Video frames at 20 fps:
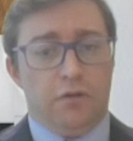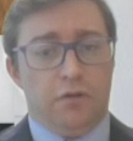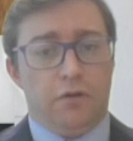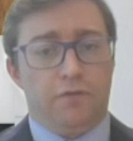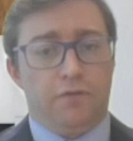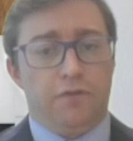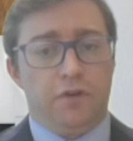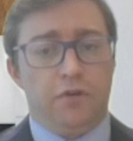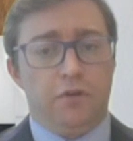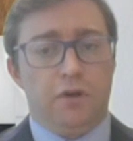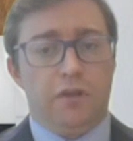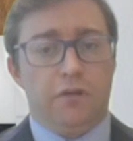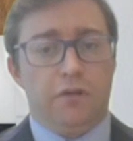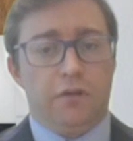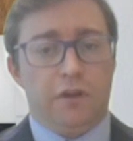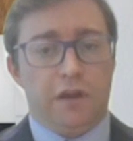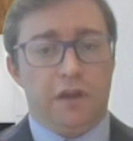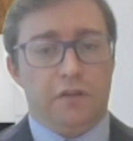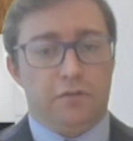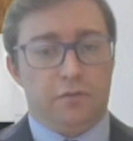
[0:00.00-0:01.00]
There were a
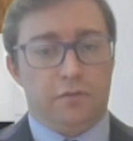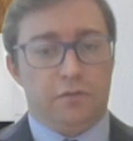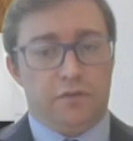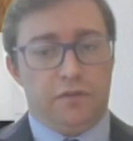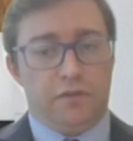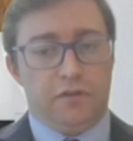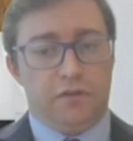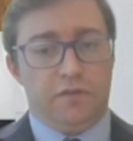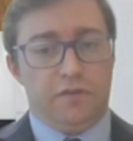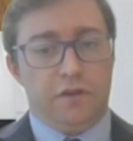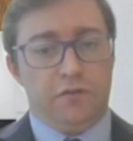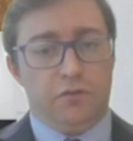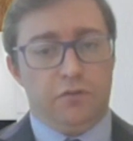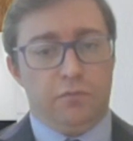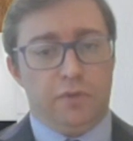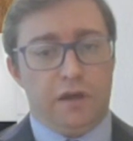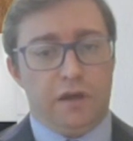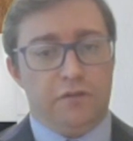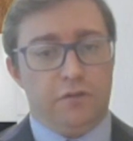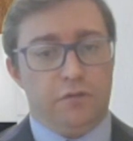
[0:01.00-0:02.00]
few other announcements in the
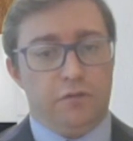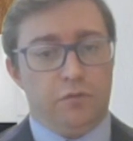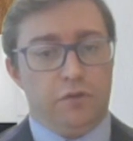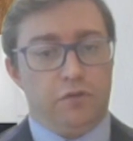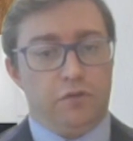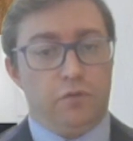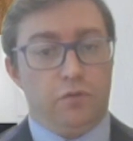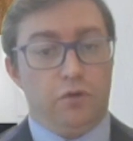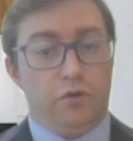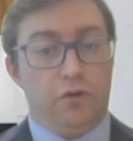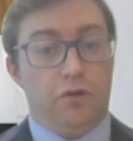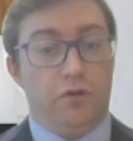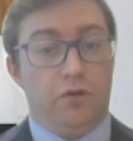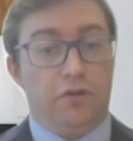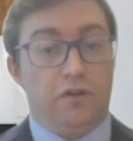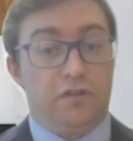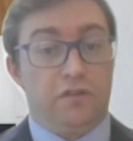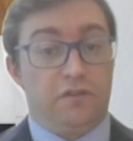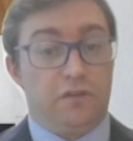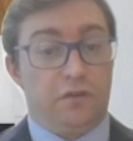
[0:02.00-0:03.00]
federal budget which were
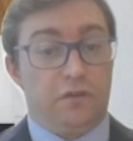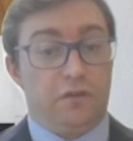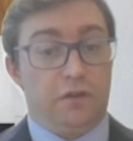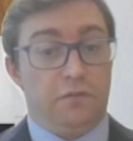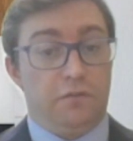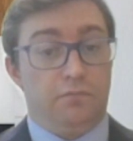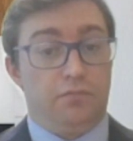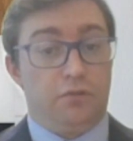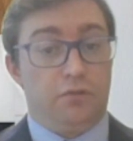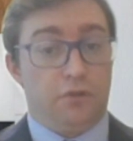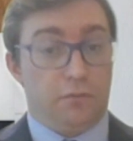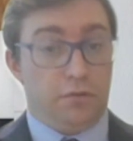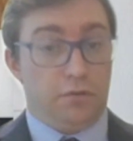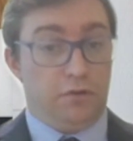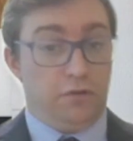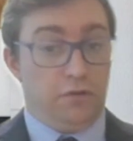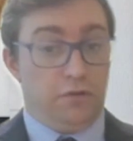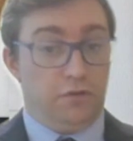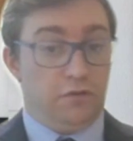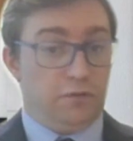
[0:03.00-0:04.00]
not necessarily
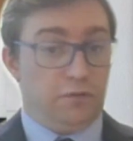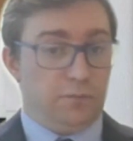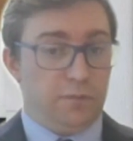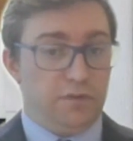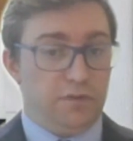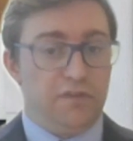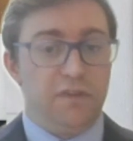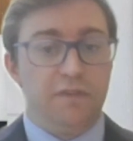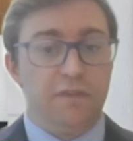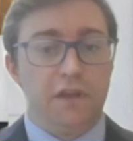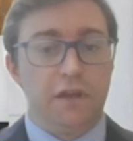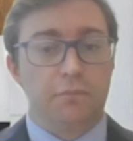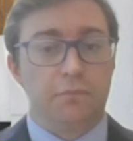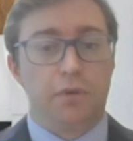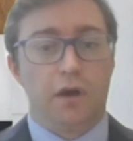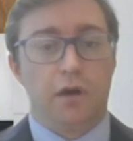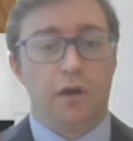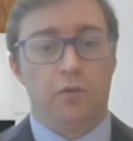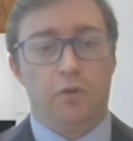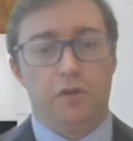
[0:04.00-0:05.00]
primary producer specific,